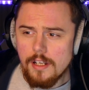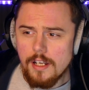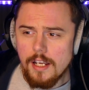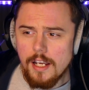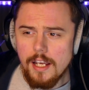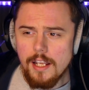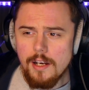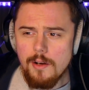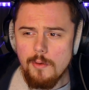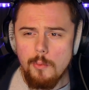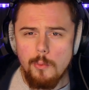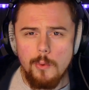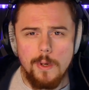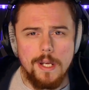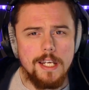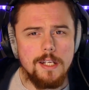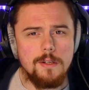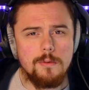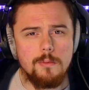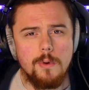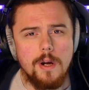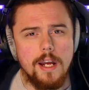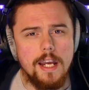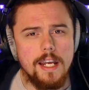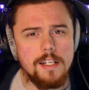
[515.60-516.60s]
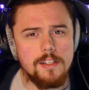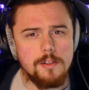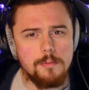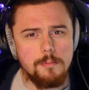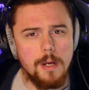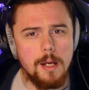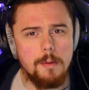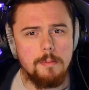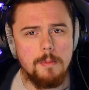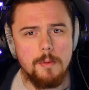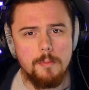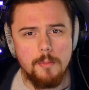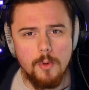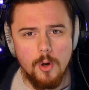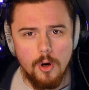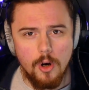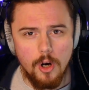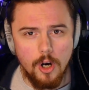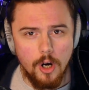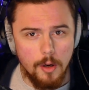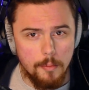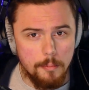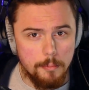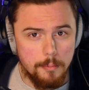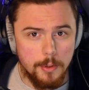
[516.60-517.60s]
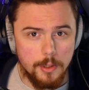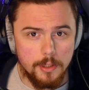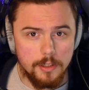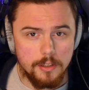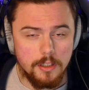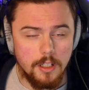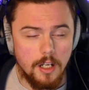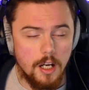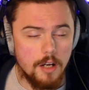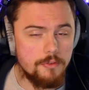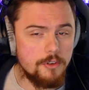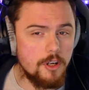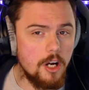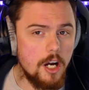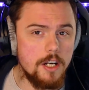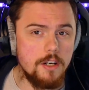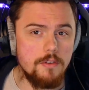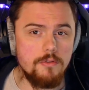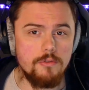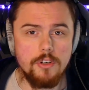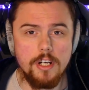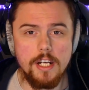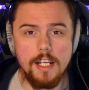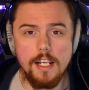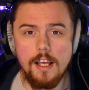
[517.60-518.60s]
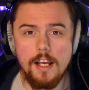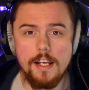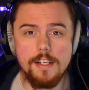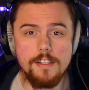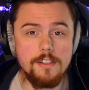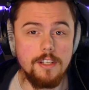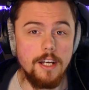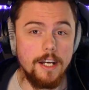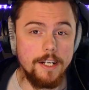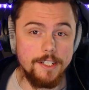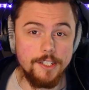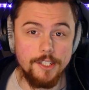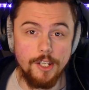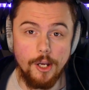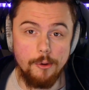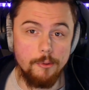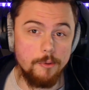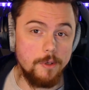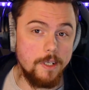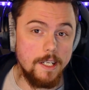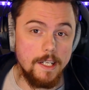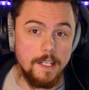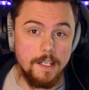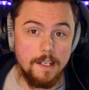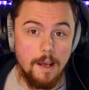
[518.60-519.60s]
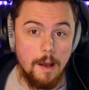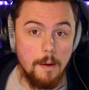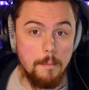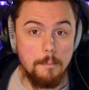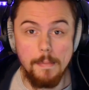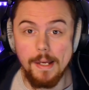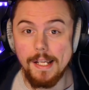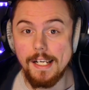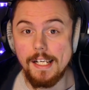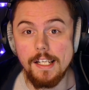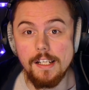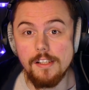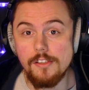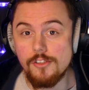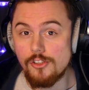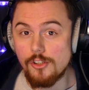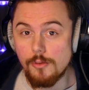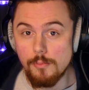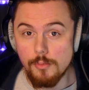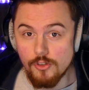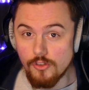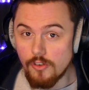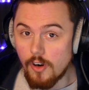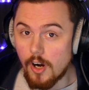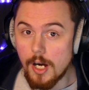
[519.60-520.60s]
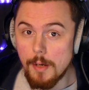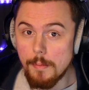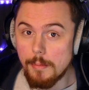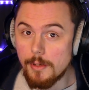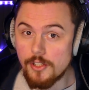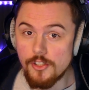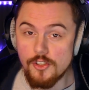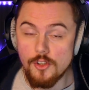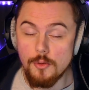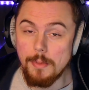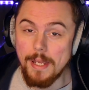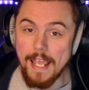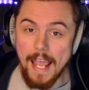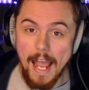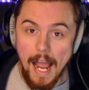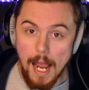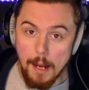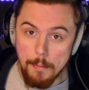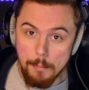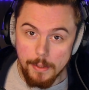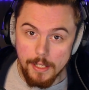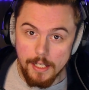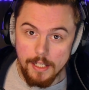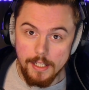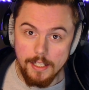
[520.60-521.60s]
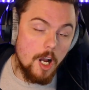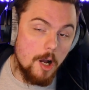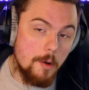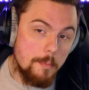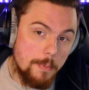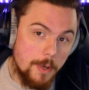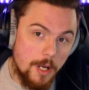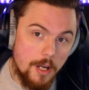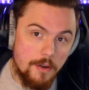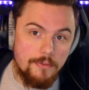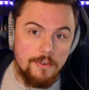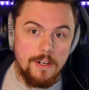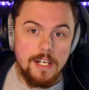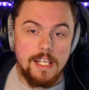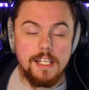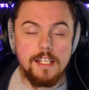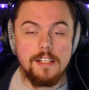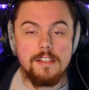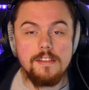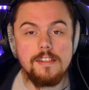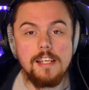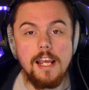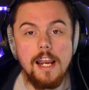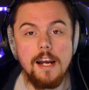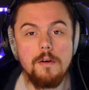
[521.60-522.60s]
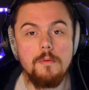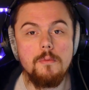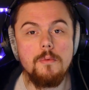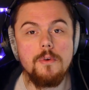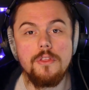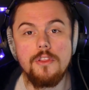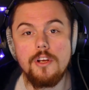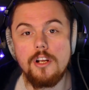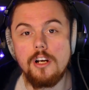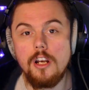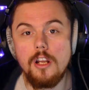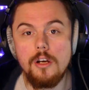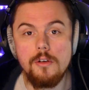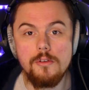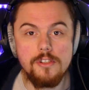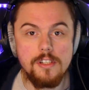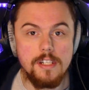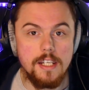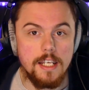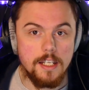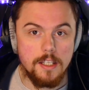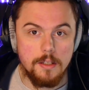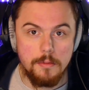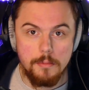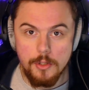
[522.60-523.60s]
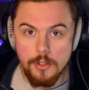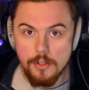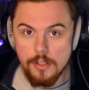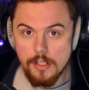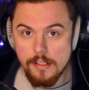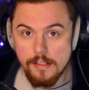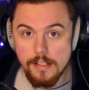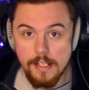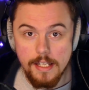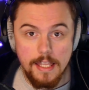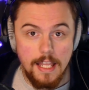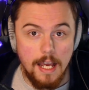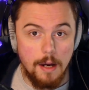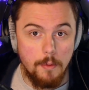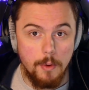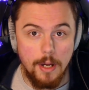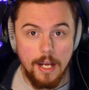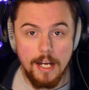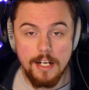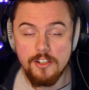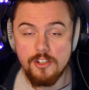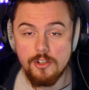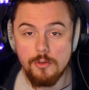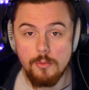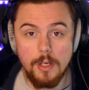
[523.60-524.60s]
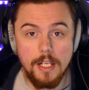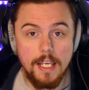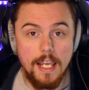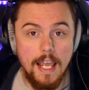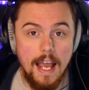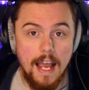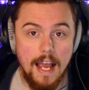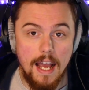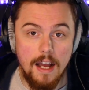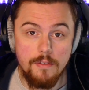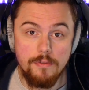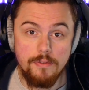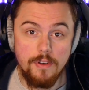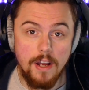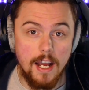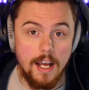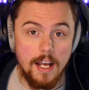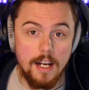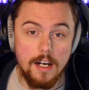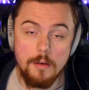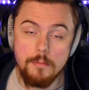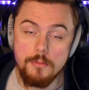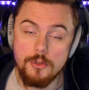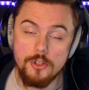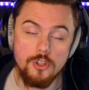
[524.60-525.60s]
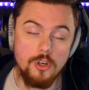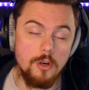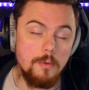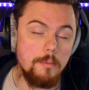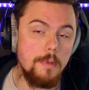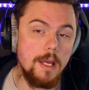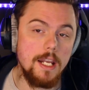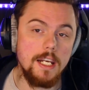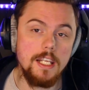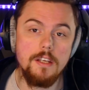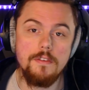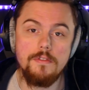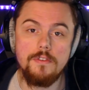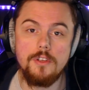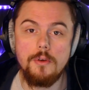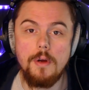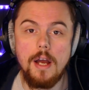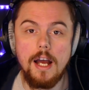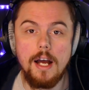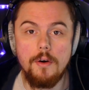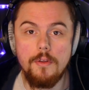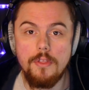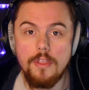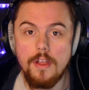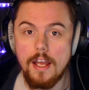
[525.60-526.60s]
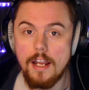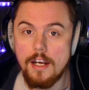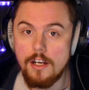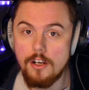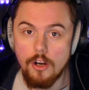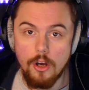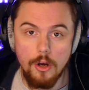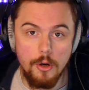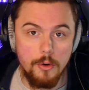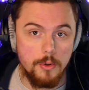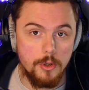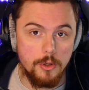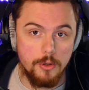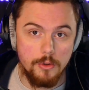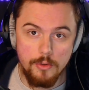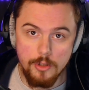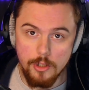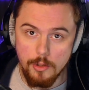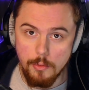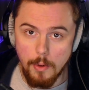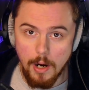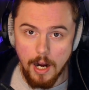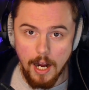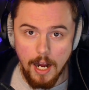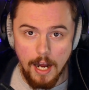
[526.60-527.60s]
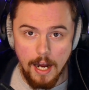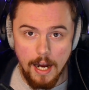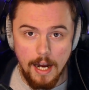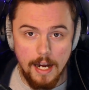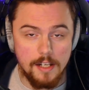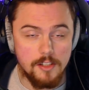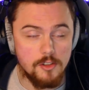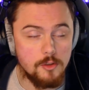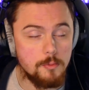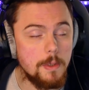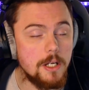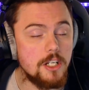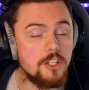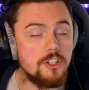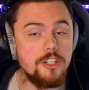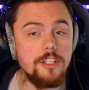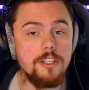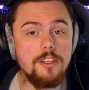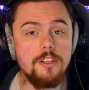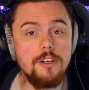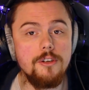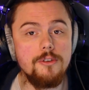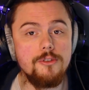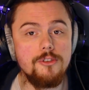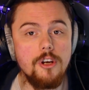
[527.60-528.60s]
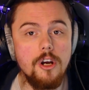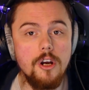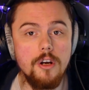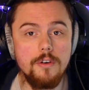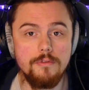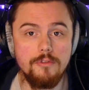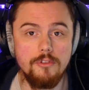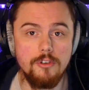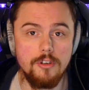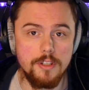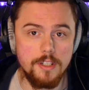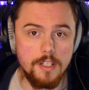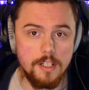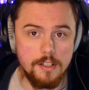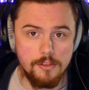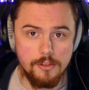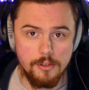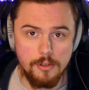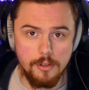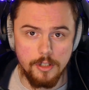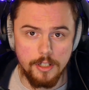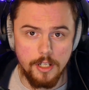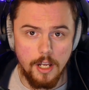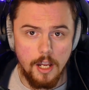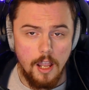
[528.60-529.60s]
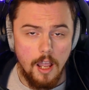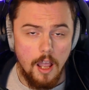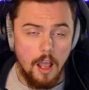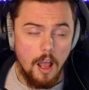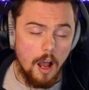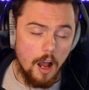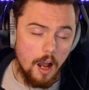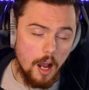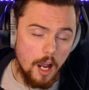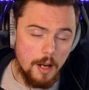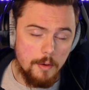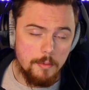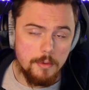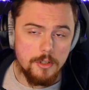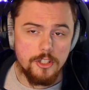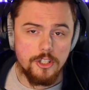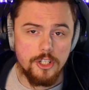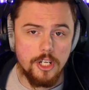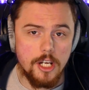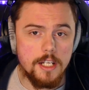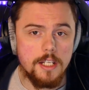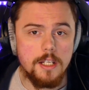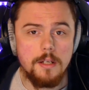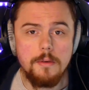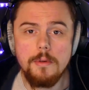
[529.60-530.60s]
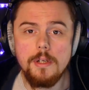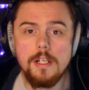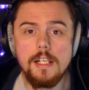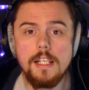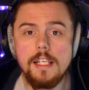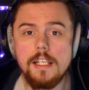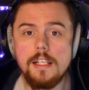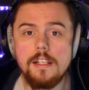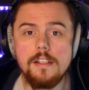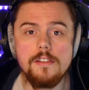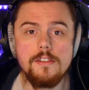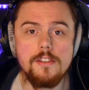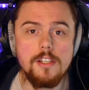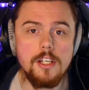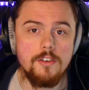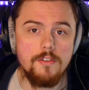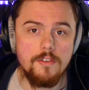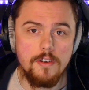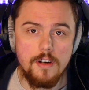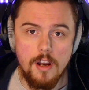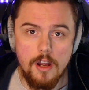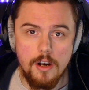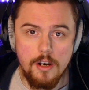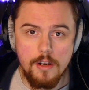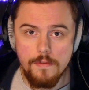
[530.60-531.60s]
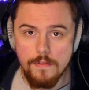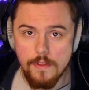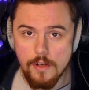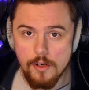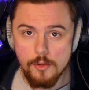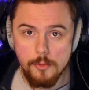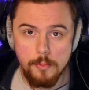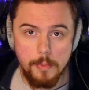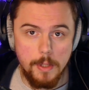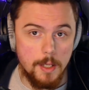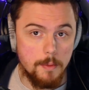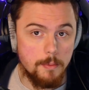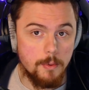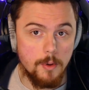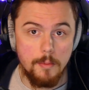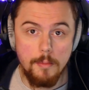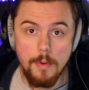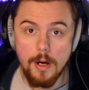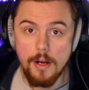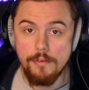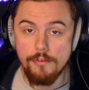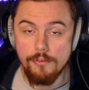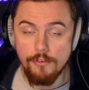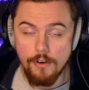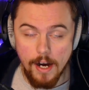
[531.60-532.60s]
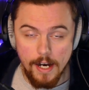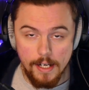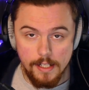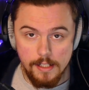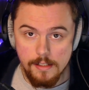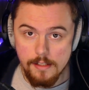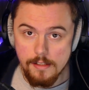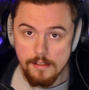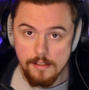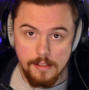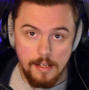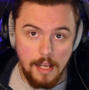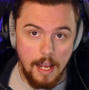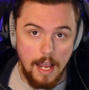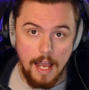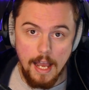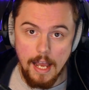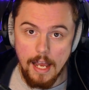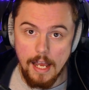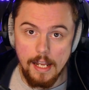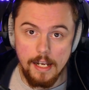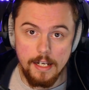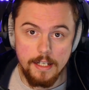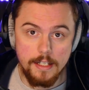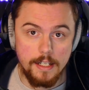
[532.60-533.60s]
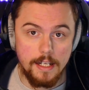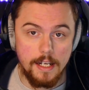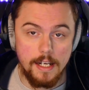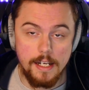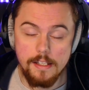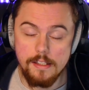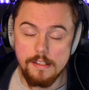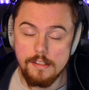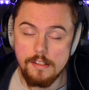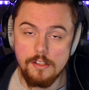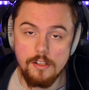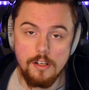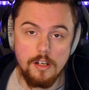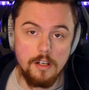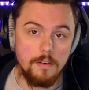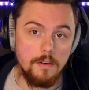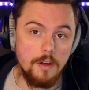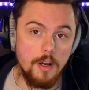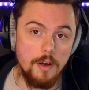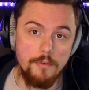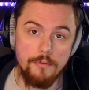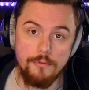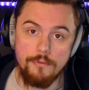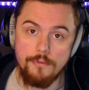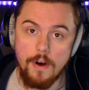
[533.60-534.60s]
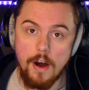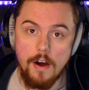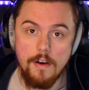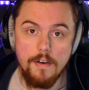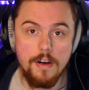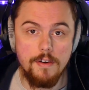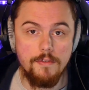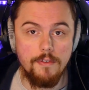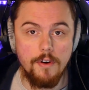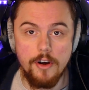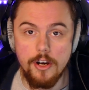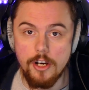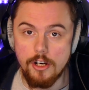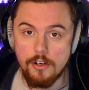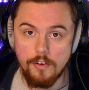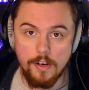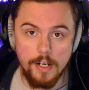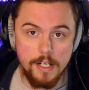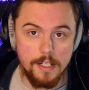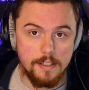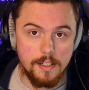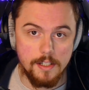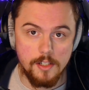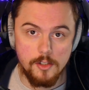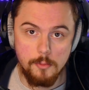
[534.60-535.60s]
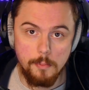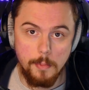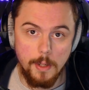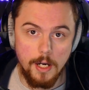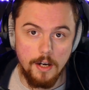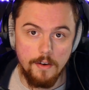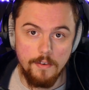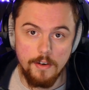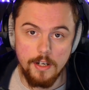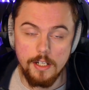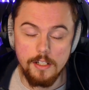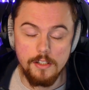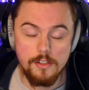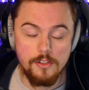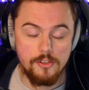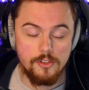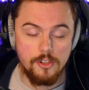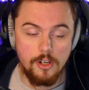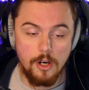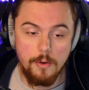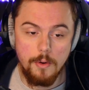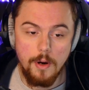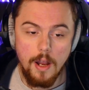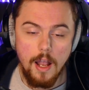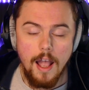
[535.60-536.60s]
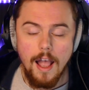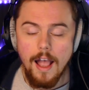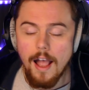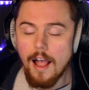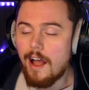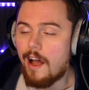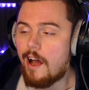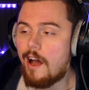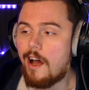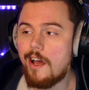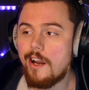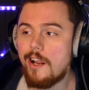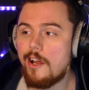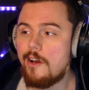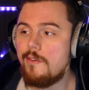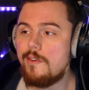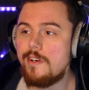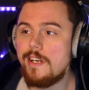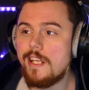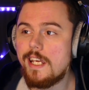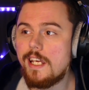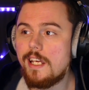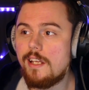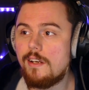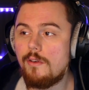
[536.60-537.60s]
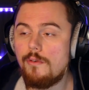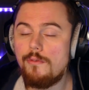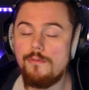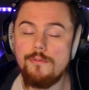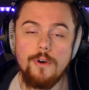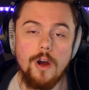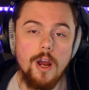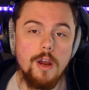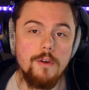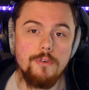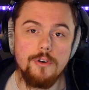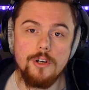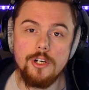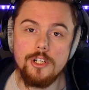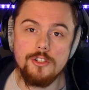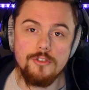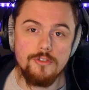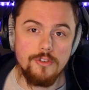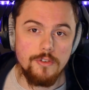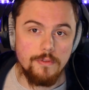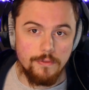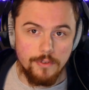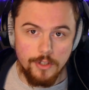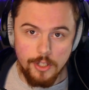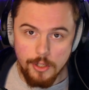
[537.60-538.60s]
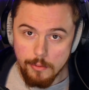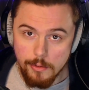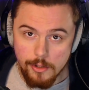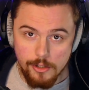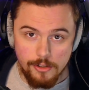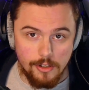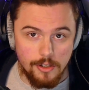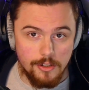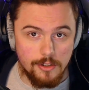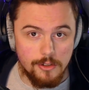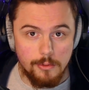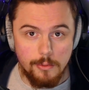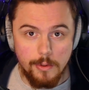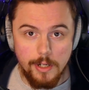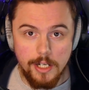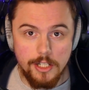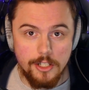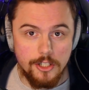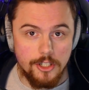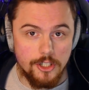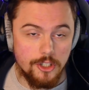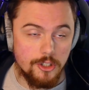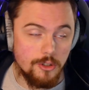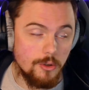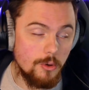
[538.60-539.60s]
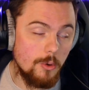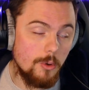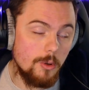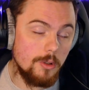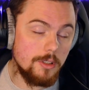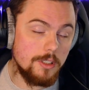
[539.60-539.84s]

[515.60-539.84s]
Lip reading: in a weird way, it's made me more humble. I've kind of realized I don't need 1 million subscribers to be happy. I'm perfectly content with the close-knit community that we actually have. And I'm sure many of you out there know who you are, especially those over on Discord. I would genuinely consider a lot of those people my friends, and it's a very, very great experience. So I don't need 500 viewers on Twitch all